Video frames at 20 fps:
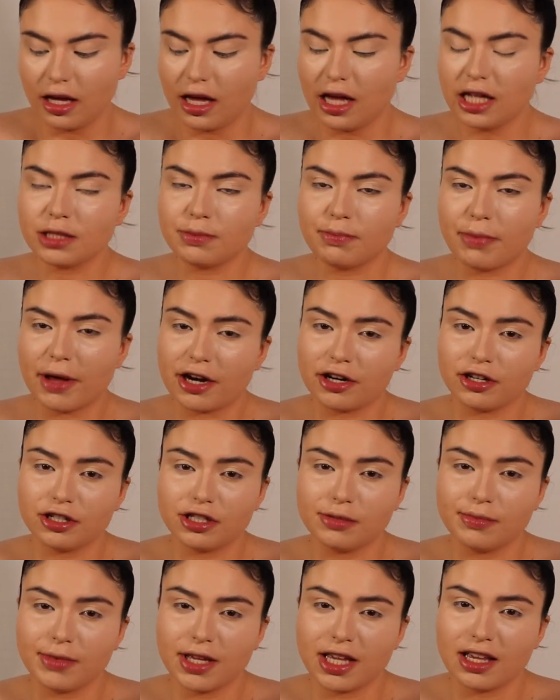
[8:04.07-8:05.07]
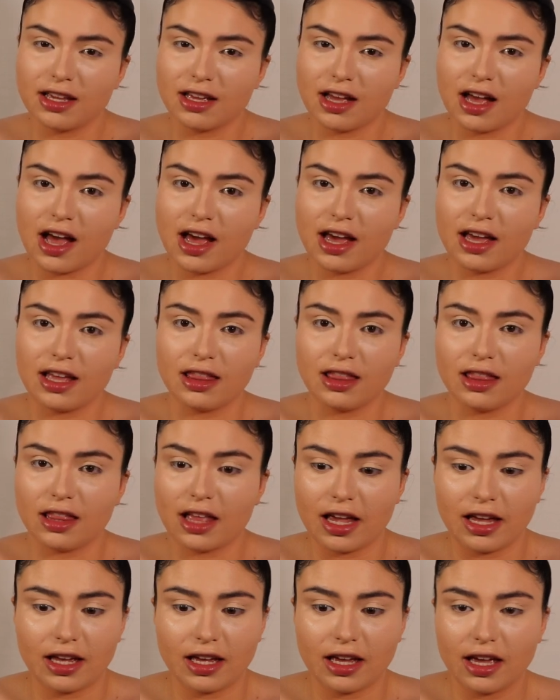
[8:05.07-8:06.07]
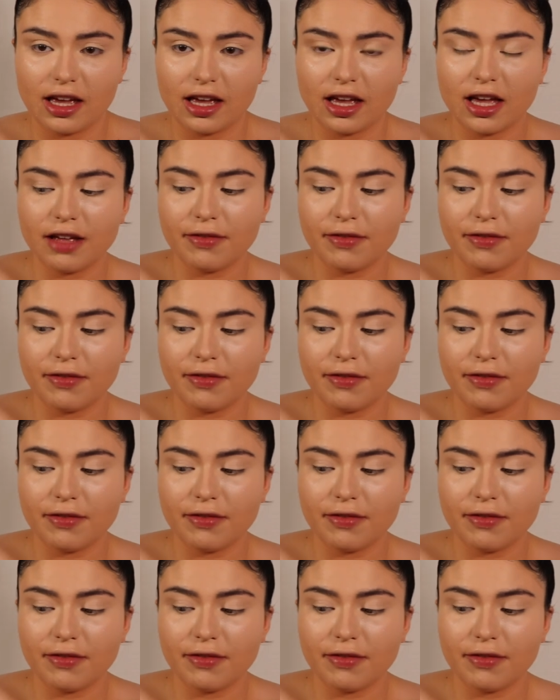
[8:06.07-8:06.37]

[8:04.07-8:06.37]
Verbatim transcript: it's better to me. I like it.